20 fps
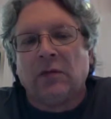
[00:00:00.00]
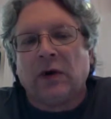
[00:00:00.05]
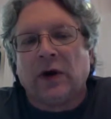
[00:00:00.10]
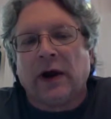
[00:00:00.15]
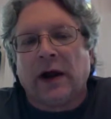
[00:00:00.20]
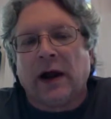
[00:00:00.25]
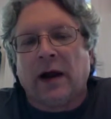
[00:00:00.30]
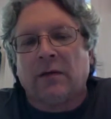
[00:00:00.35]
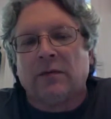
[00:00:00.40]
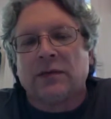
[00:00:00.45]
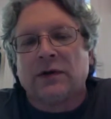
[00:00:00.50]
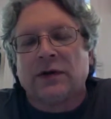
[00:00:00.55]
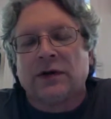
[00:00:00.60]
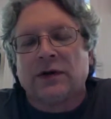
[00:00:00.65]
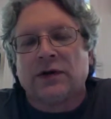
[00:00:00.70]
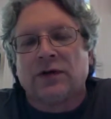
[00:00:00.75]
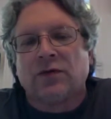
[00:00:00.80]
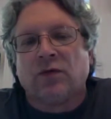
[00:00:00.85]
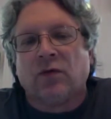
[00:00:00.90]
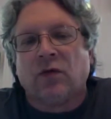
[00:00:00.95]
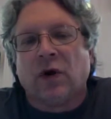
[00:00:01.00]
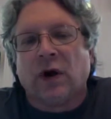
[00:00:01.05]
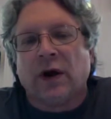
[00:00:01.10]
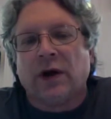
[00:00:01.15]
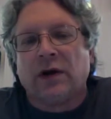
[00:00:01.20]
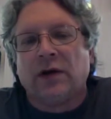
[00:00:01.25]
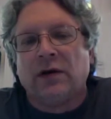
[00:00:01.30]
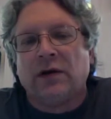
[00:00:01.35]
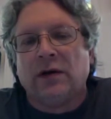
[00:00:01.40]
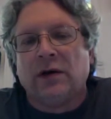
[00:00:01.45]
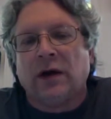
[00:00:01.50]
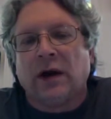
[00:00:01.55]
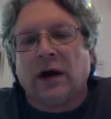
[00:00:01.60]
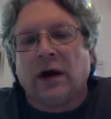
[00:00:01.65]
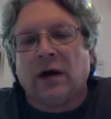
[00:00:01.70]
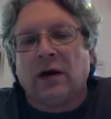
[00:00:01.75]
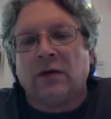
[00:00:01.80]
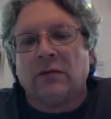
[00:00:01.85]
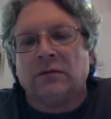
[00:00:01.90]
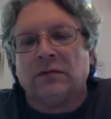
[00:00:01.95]
perhaps is what
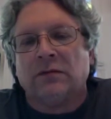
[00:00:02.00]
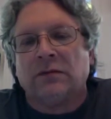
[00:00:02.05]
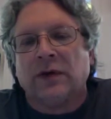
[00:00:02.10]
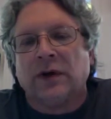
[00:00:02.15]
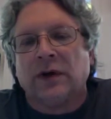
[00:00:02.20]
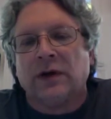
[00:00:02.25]
um,